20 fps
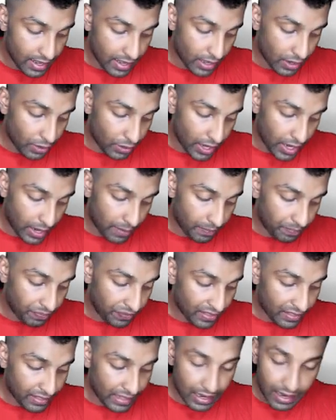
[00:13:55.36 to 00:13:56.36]
Okay,
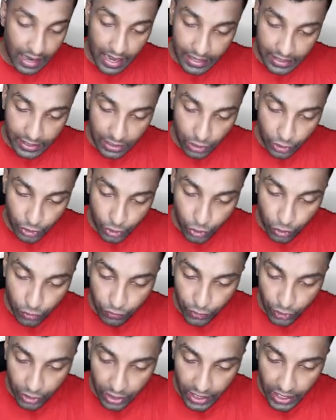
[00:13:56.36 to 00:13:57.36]
then Article
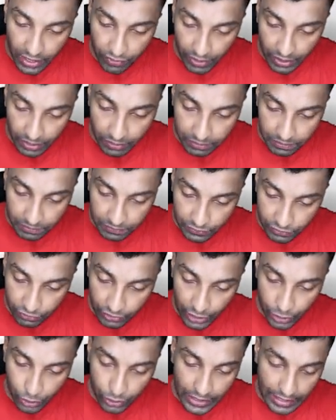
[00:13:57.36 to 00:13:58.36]
241,
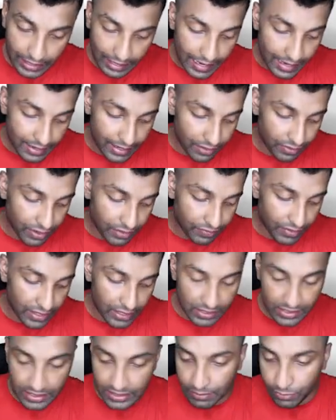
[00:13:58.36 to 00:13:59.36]
we'll do that later when we
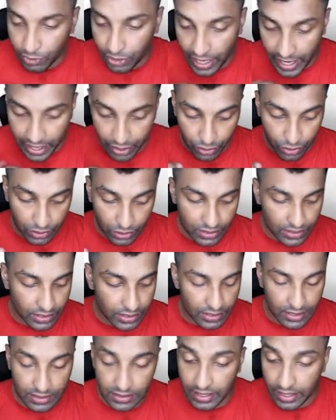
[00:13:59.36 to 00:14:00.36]
discuss about high courts.
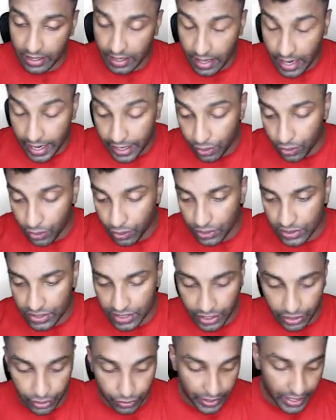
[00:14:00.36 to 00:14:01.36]
This is in high courts
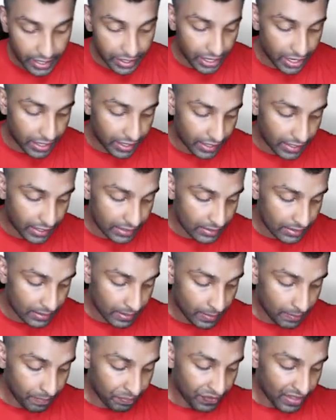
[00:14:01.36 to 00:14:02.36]
in union territories.
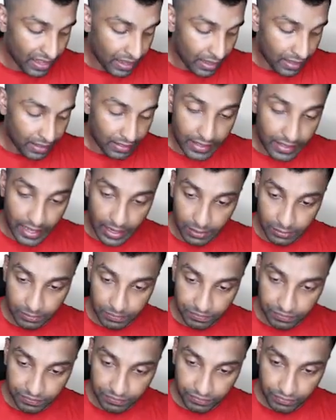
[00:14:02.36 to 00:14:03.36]

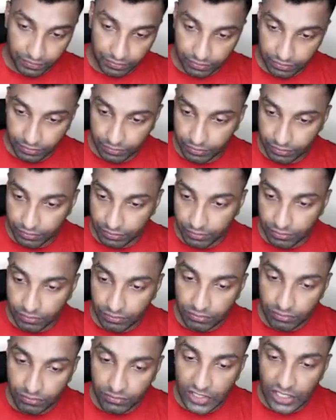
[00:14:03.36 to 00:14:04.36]
Then,
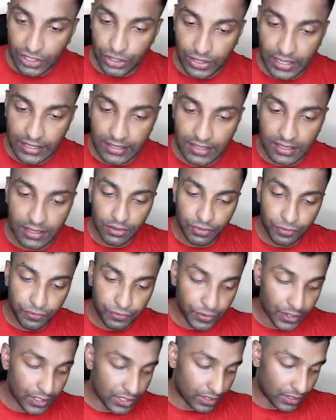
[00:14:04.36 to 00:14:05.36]
so that's
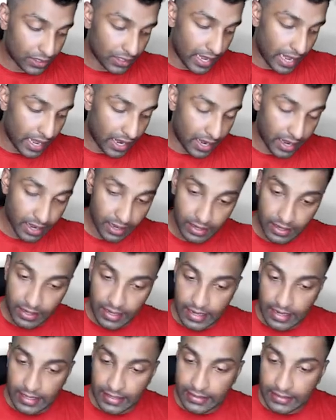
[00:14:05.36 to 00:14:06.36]
first area.
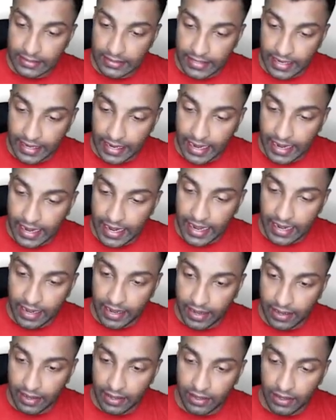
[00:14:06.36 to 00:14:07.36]
Second
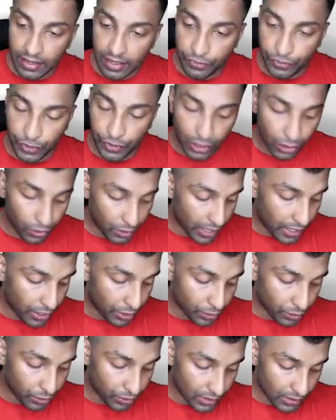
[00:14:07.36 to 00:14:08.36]
area, if you look
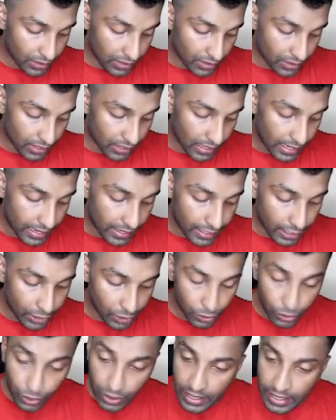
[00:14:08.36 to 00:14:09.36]
into, this is related
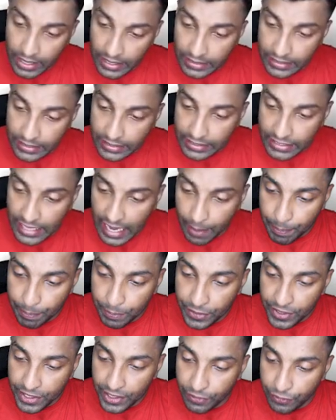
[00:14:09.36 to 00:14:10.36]
to
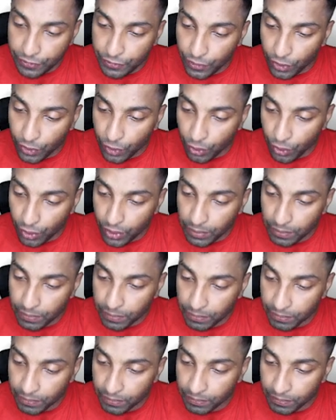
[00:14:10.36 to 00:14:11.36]
Chapter 4
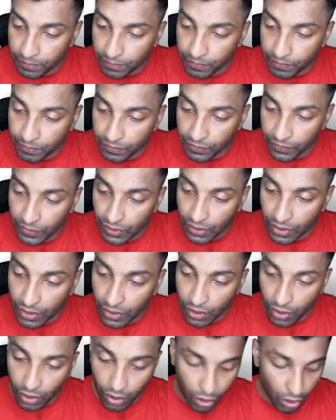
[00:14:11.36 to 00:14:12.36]

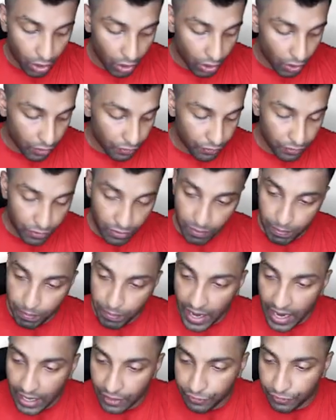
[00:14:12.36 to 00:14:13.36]
of
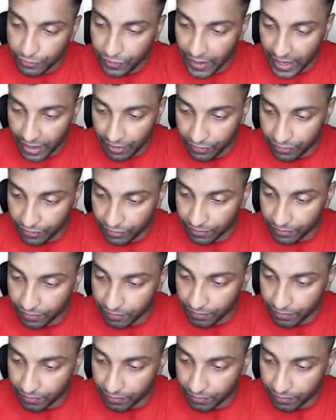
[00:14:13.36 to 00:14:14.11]
Part 5.